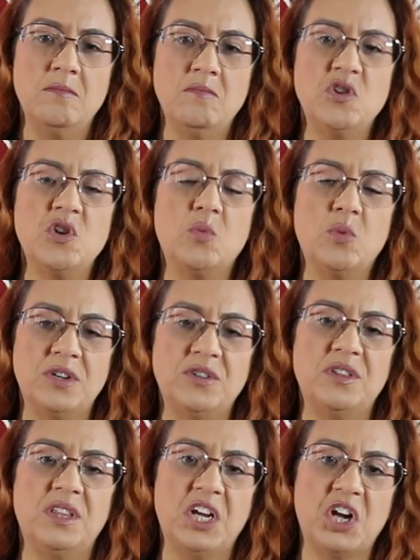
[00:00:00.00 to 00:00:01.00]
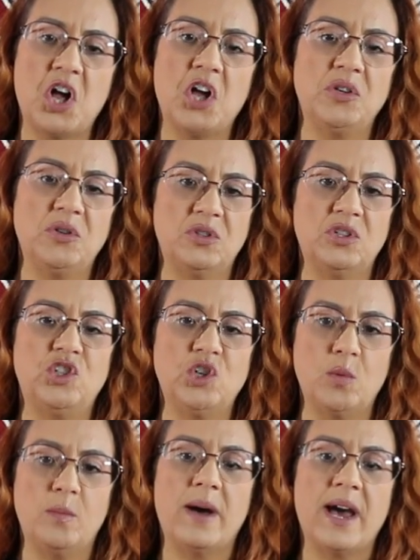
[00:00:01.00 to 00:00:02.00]
no wonder they call you the Joe
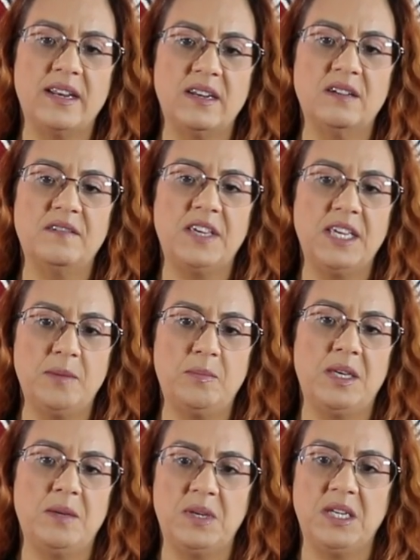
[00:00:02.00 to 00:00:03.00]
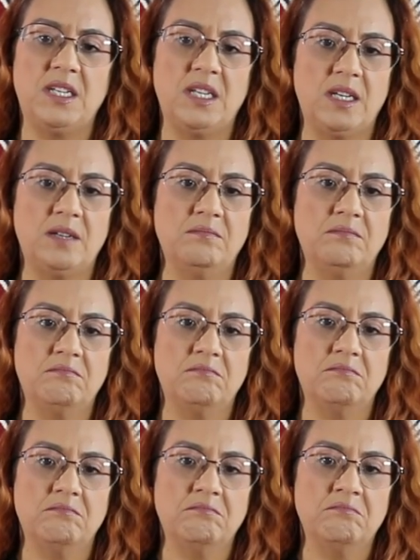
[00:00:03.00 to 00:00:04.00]
Biden of EPPD.
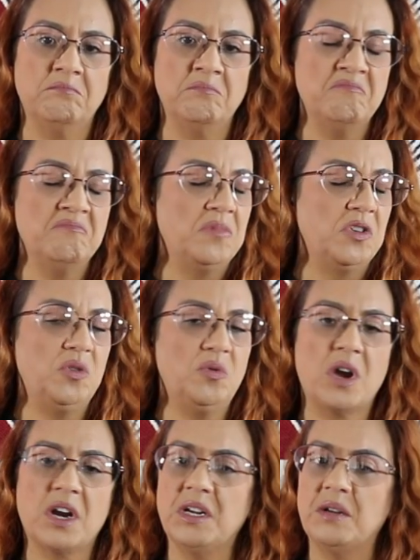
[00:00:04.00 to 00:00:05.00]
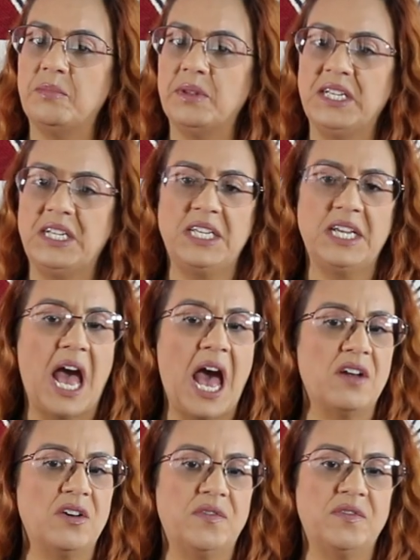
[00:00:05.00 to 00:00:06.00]
You are completely
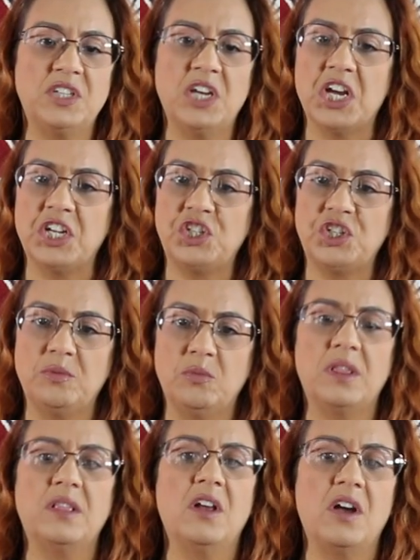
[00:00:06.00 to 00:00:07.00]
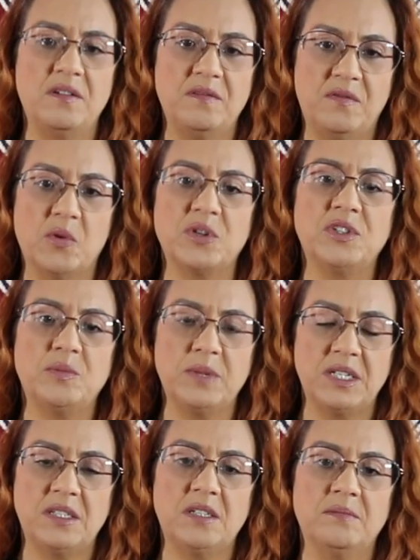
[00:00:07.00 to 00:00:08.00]
out of touch with law
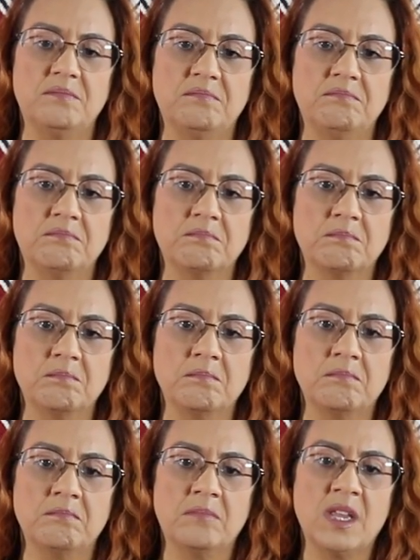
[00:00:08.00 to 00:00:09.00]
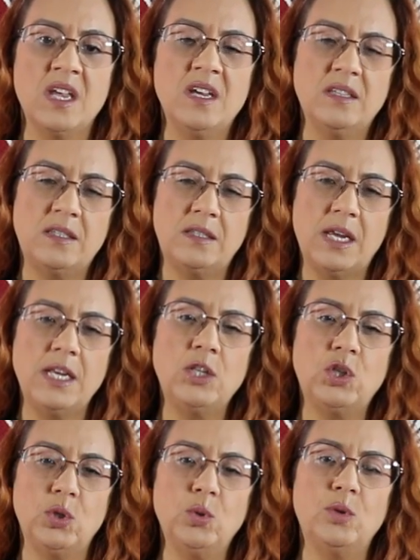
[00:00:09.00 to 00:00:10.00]
enforcement. Stay
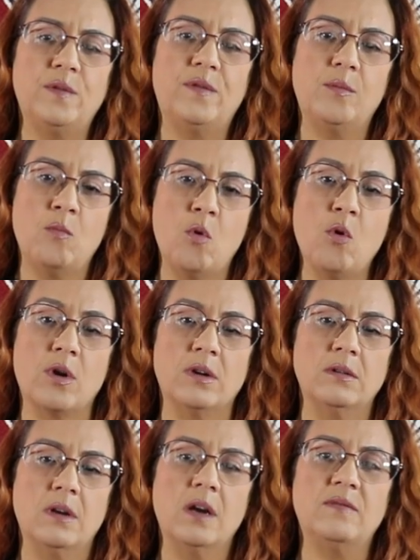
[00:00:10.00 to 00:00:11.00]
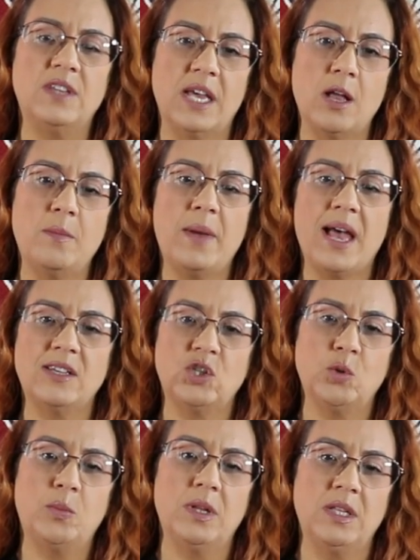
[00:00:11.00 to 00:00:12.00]
tuned for more of the El Paso
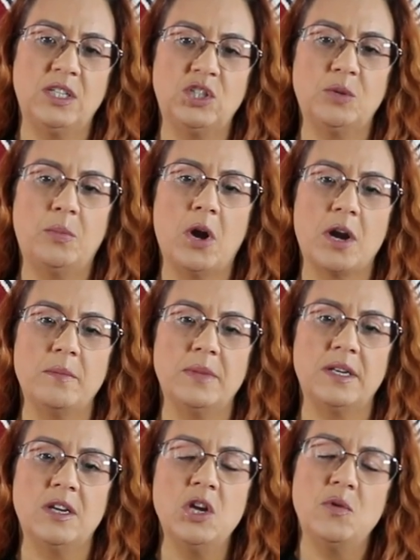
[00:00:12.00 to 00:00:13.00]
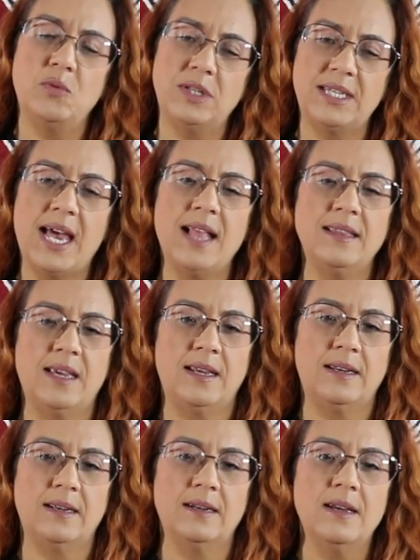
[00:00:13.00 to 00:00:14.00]
Police Department
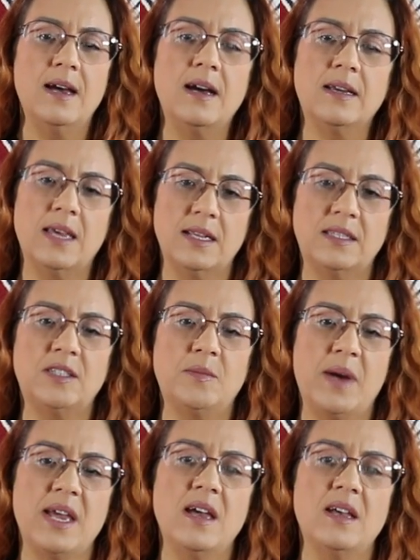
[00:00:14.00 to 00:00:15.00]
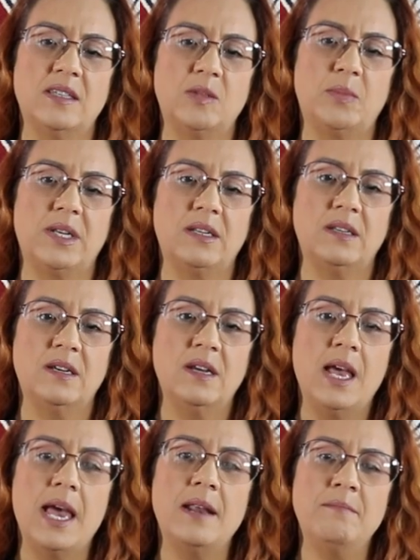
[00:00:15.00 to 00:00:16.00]
retaliating against my husband
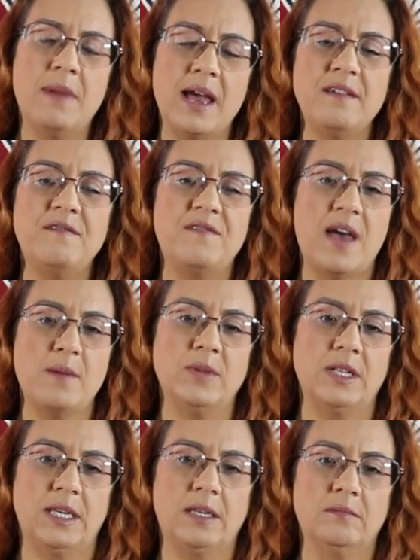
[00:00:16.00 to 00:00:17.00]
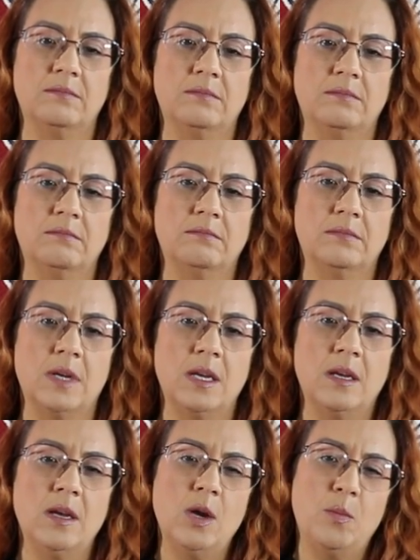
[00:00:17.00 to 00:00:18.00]
and my family.
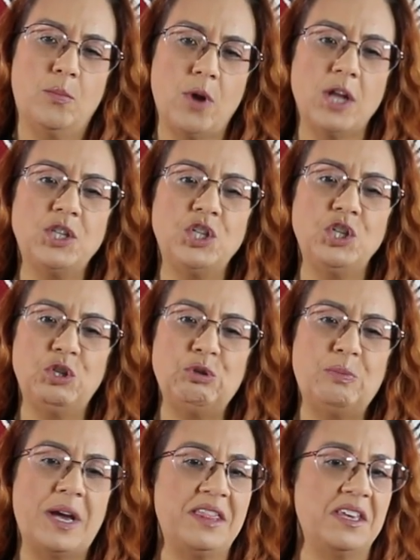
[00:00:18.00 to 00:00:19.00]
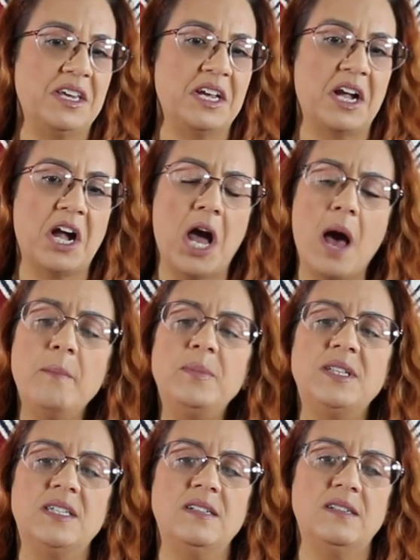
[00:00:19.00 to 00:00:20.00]
Brought to you by the
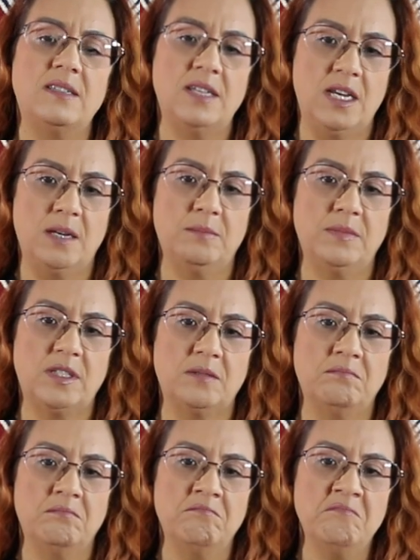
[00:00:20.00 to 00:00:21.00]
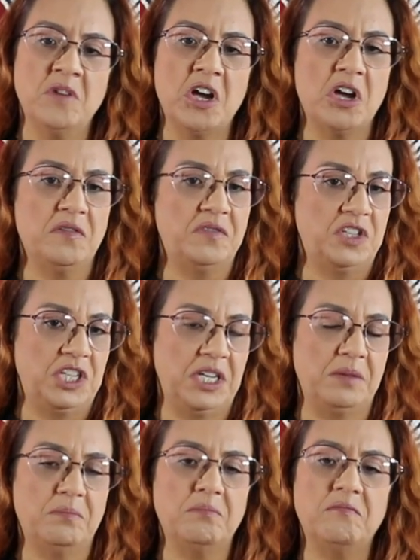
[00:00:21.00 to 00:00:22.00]
incompetent teams of
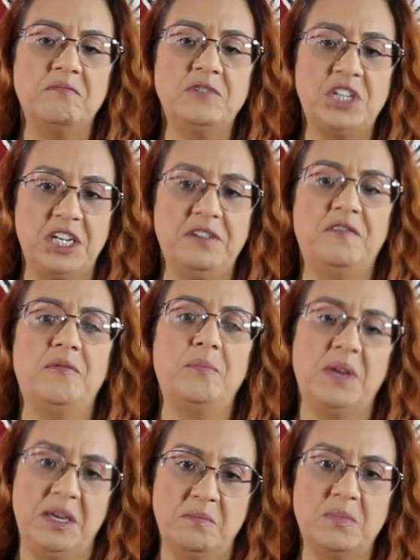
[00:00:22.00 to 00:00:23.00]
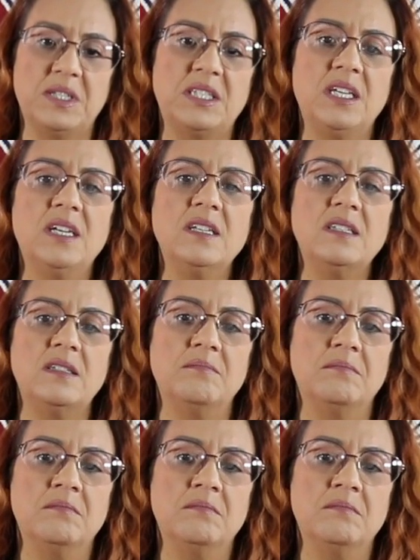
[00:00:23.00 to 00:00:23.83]
Chief Pete Pasillas,